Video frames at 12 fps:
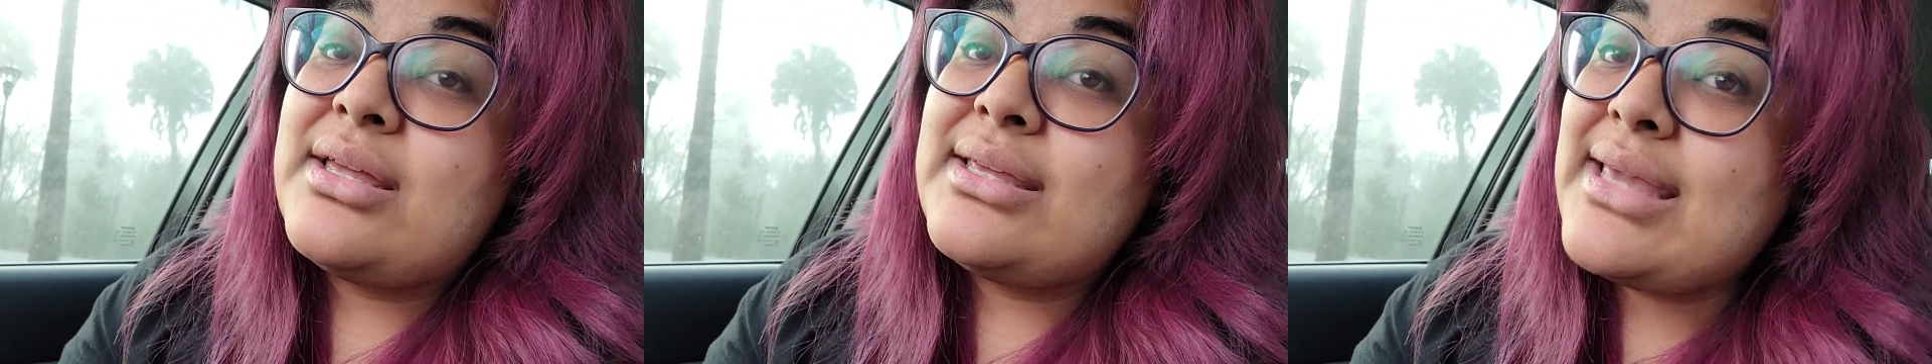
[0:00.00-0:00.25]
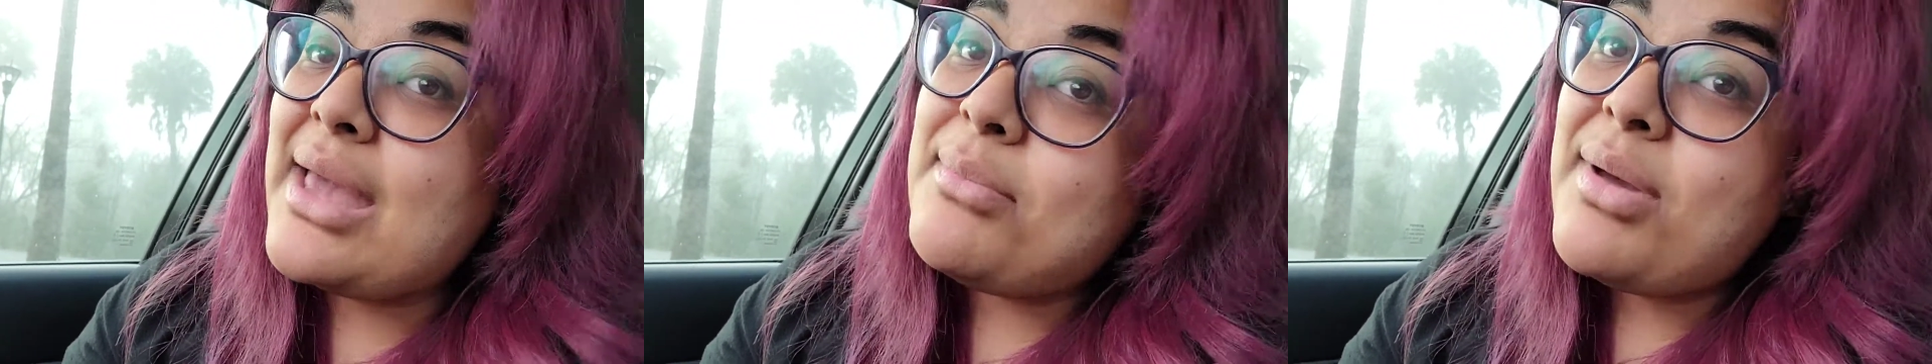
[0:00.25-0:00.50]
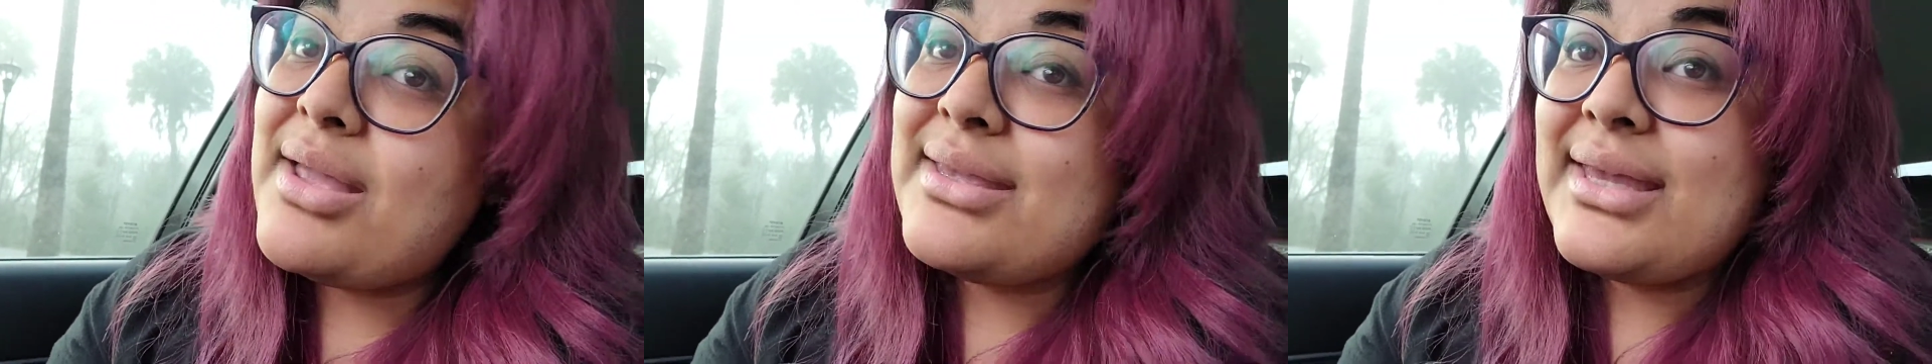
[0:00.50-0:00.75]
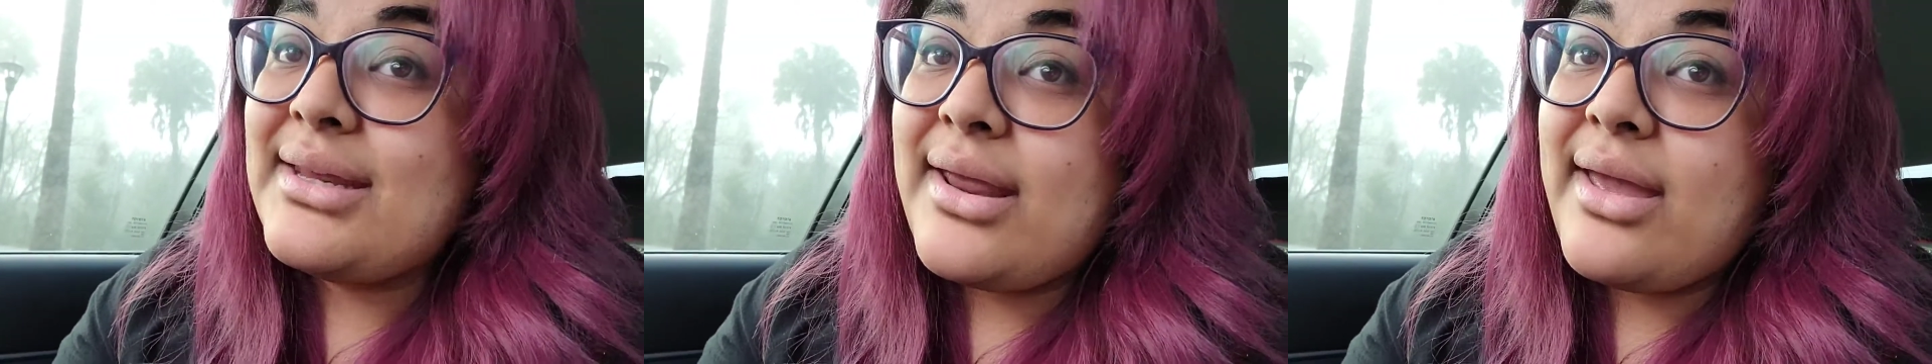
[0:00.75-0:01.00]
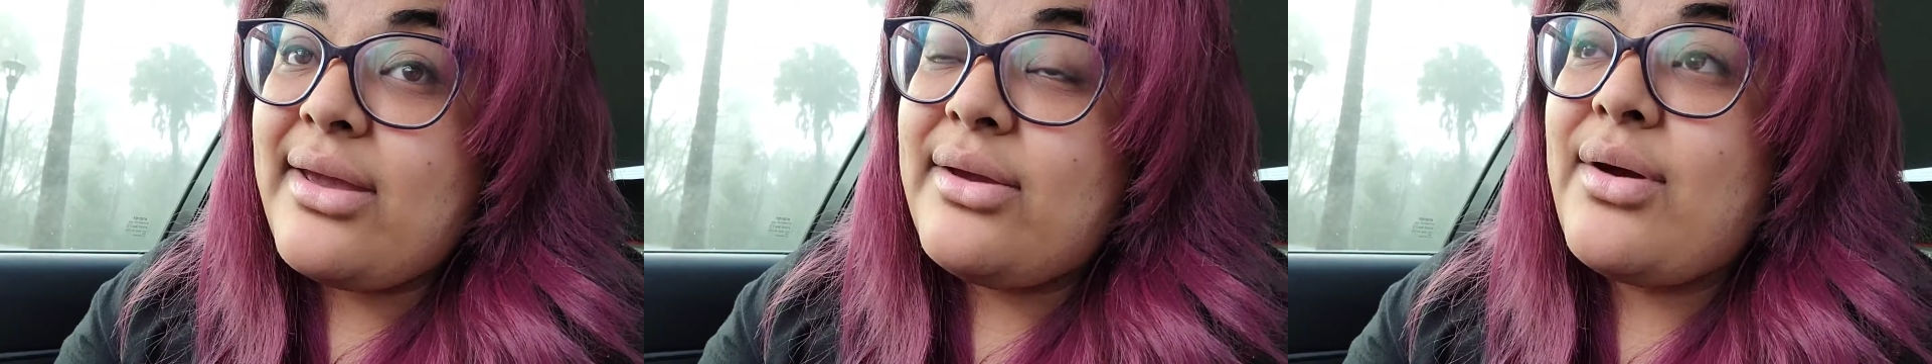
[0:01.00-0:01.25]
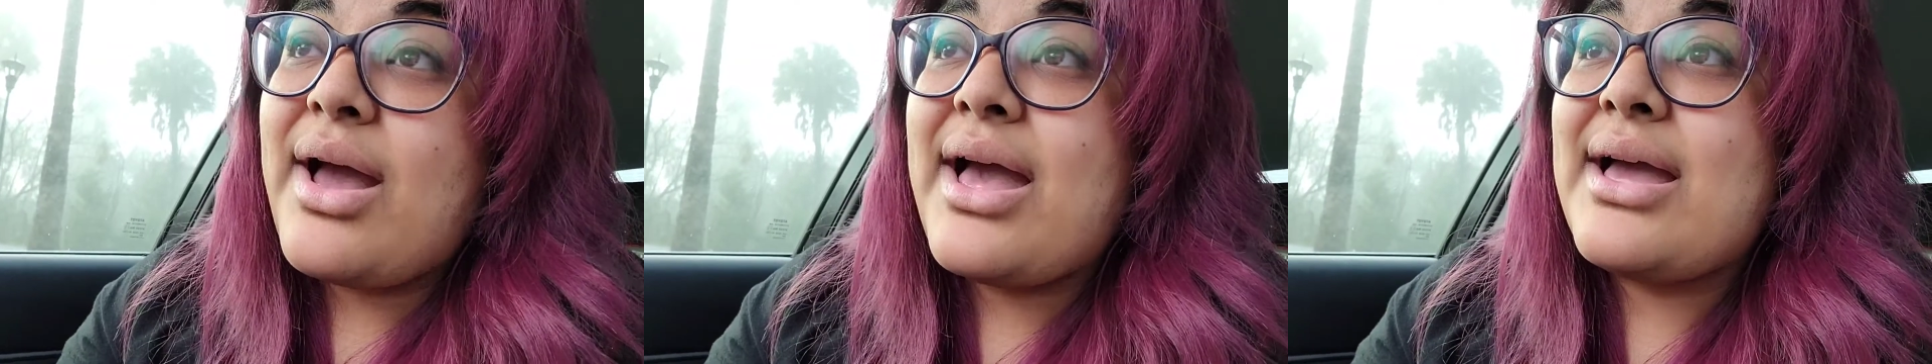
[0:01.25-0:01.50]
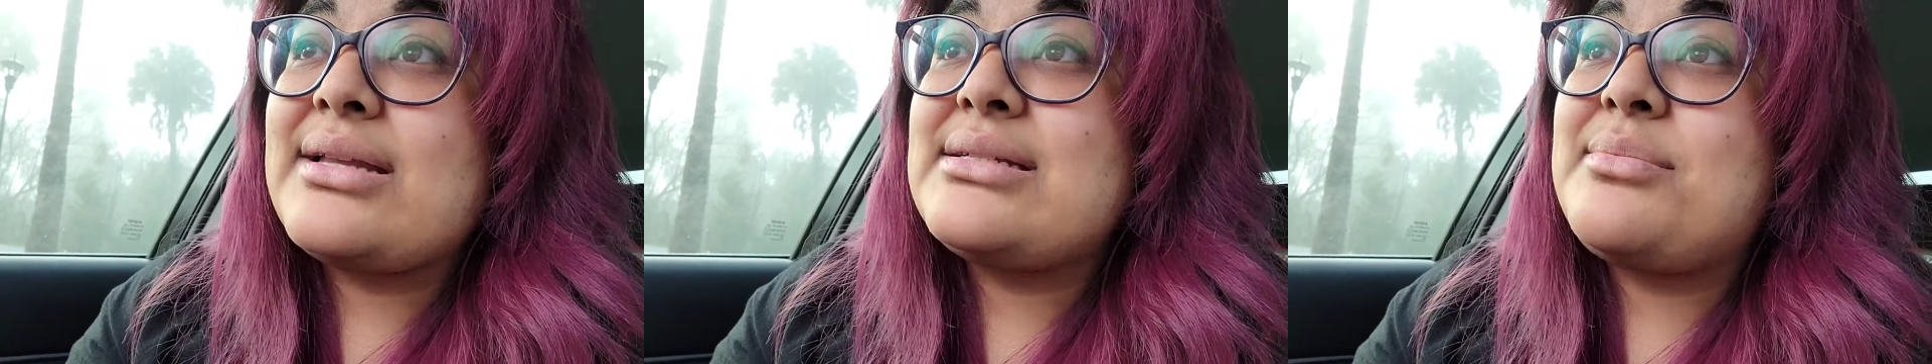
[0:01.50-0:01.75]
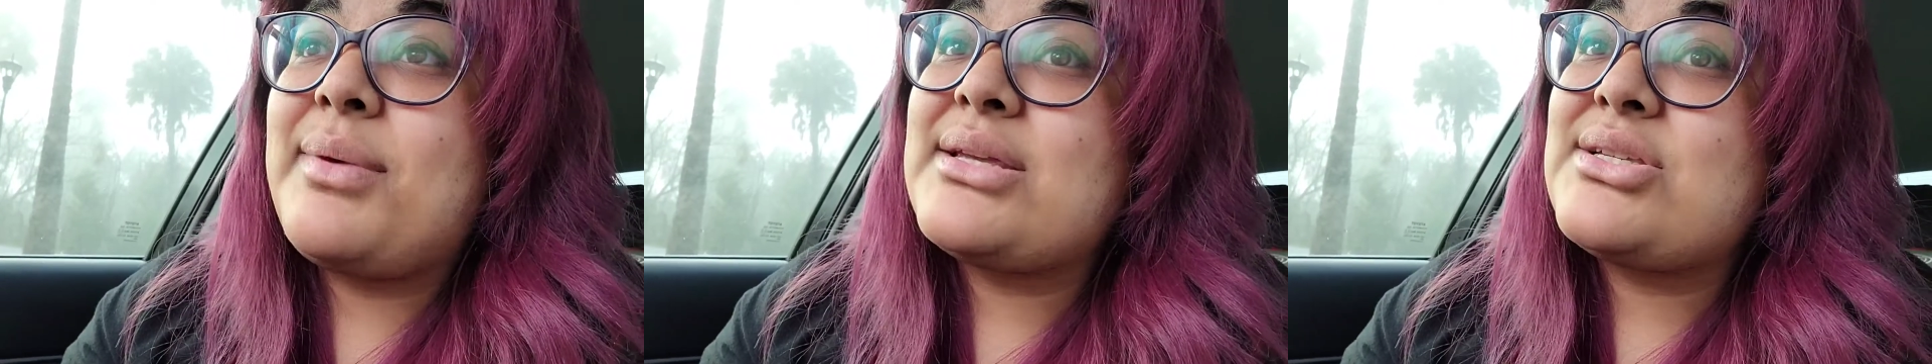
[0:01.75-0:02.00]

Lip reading: get my kiddo and make